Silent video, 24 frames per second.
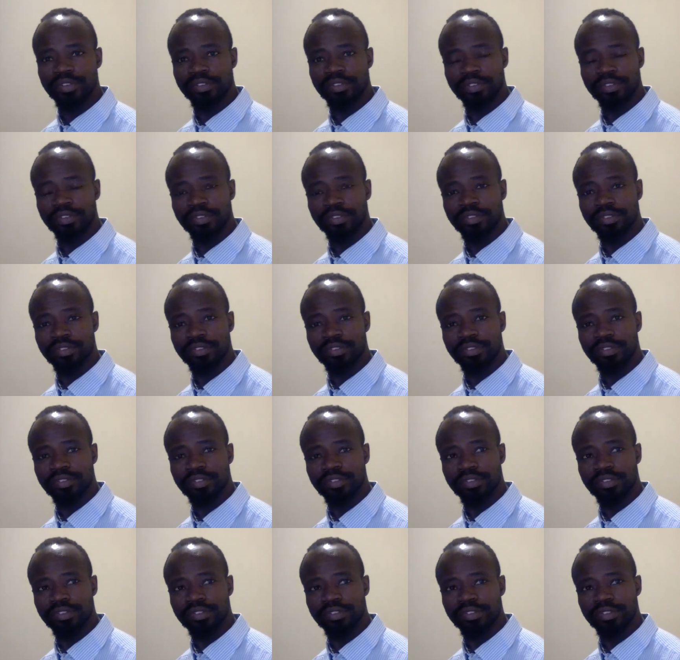
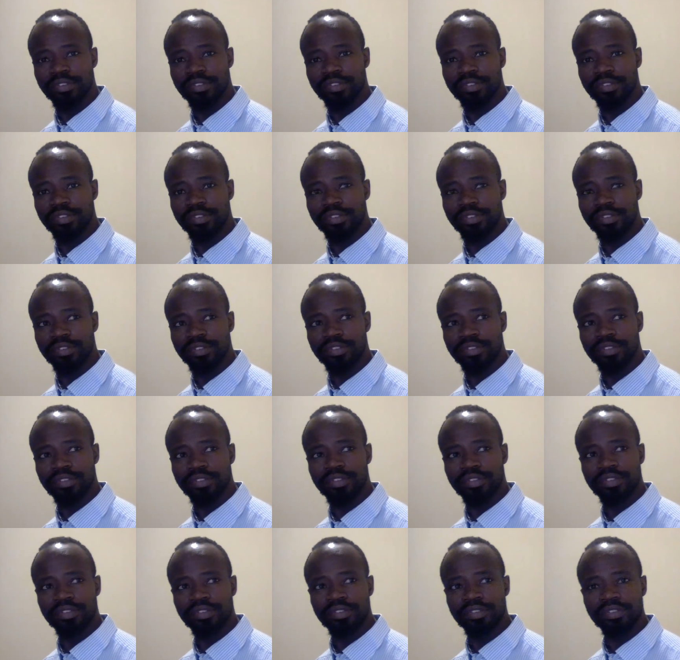
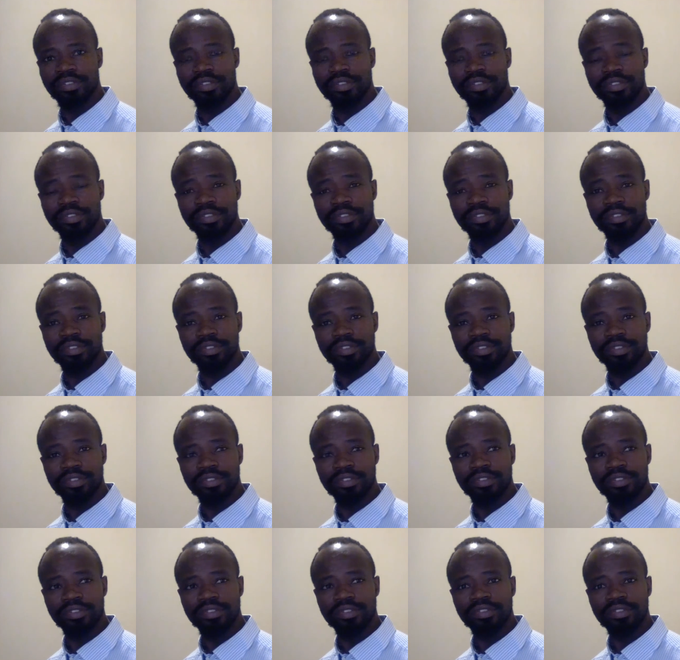
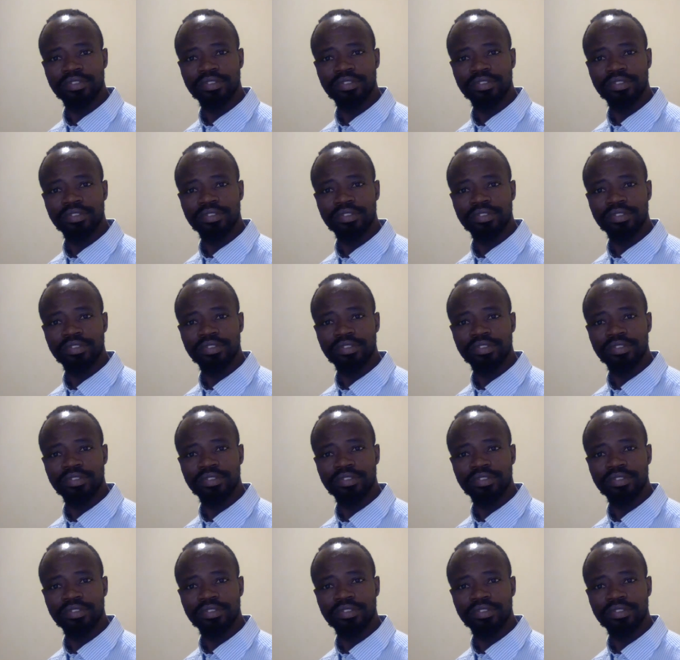Nothing is said.